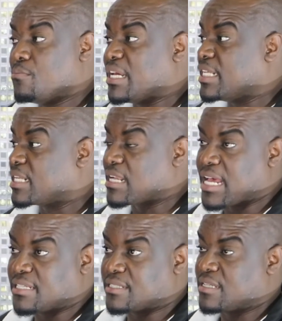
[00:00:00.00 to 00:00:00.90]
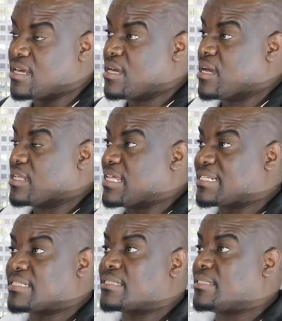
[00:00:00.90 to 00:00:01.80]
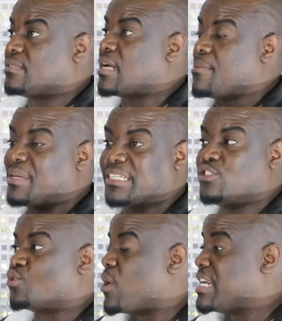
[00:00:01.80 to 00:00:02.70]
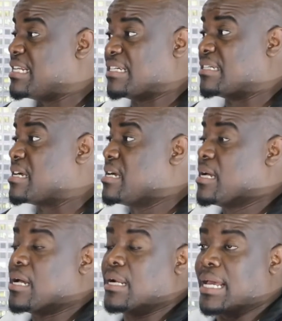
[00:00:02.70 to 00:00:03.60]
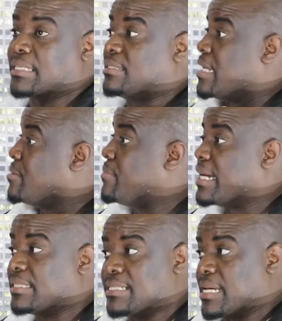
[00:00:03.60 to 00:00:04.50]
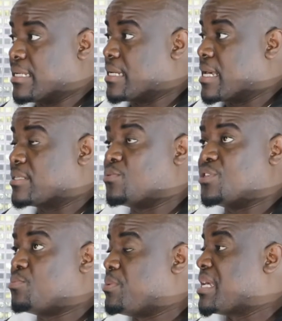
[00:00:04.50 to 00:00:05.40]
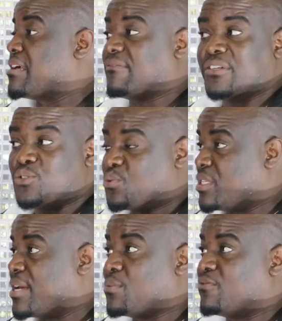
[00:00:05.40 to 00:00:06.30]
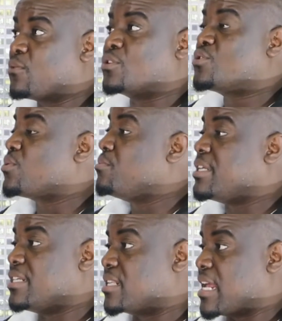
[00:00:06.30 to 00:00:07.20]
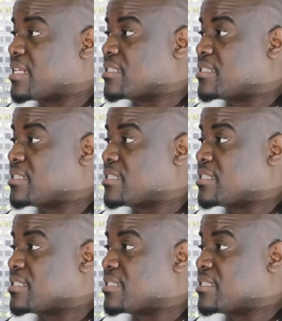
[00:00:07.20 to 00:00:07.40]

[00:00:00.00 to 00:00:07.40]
many clients that coming joining like day by day as we speak. Even today, we've got so many clients